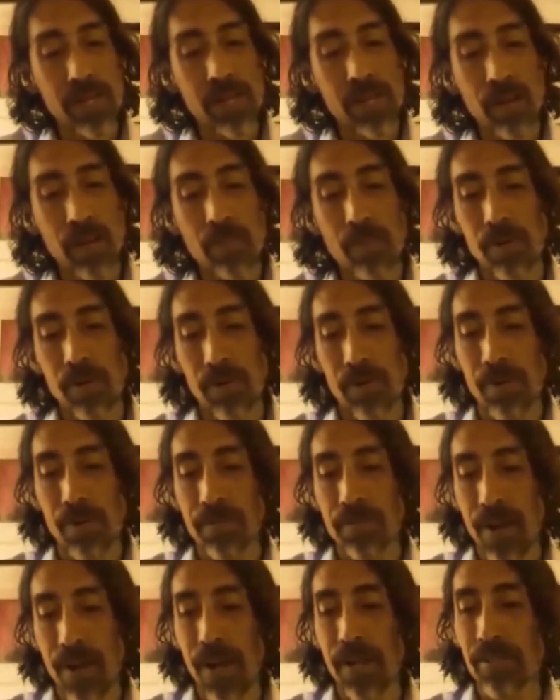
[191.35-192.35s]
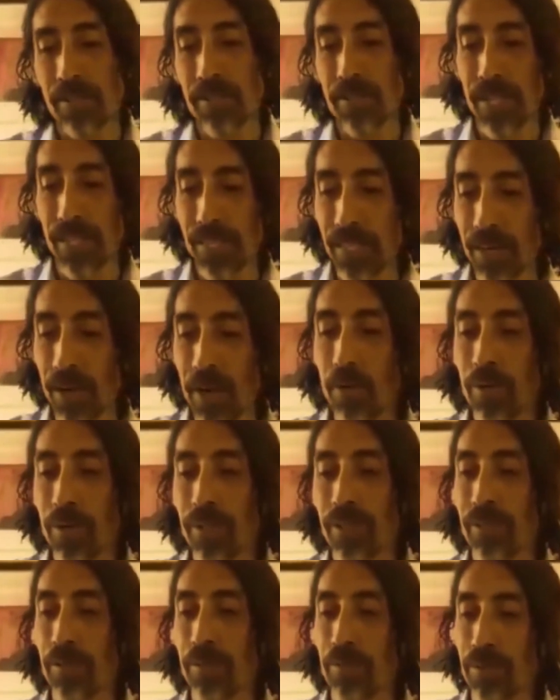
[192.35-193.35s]
number of factors that go
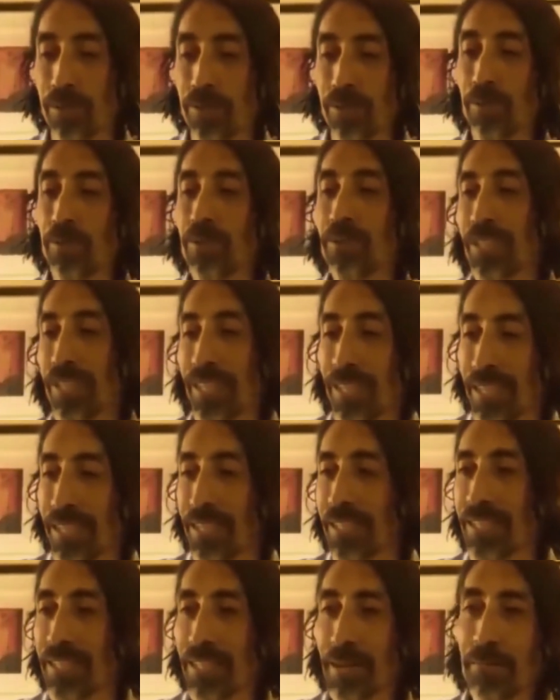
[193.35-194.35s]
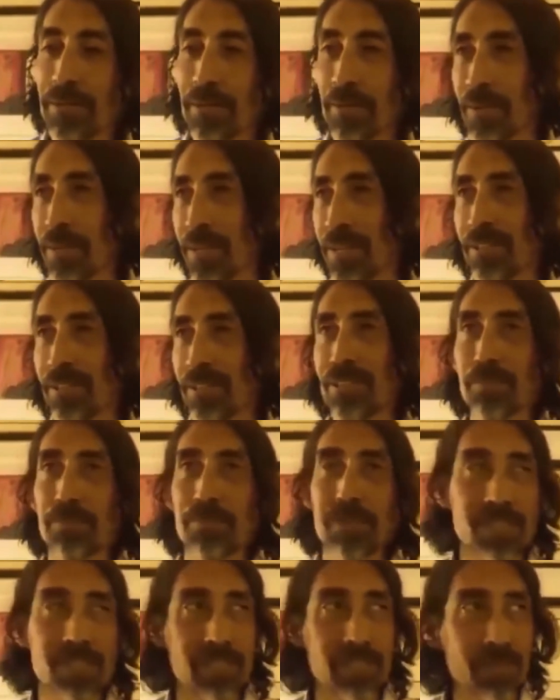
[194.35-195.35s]
into producing a symptom in a
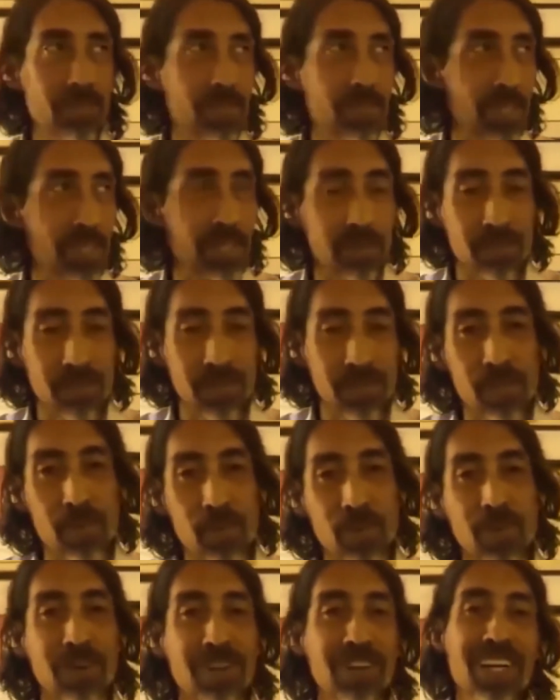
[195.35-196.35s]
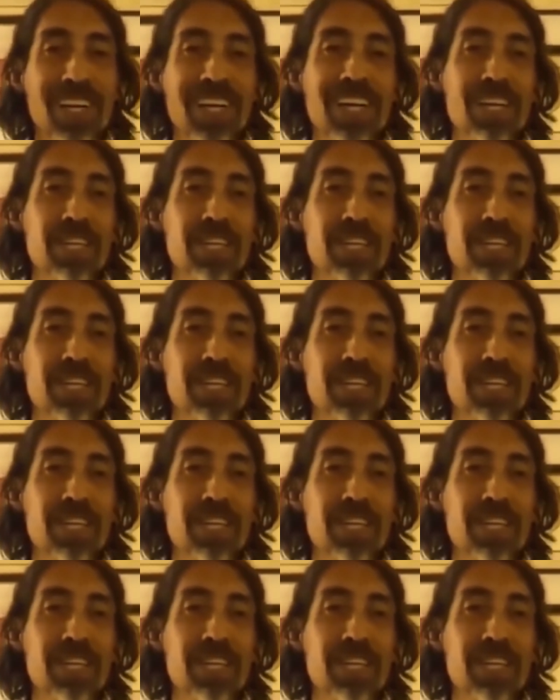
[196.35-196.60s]
specific individual.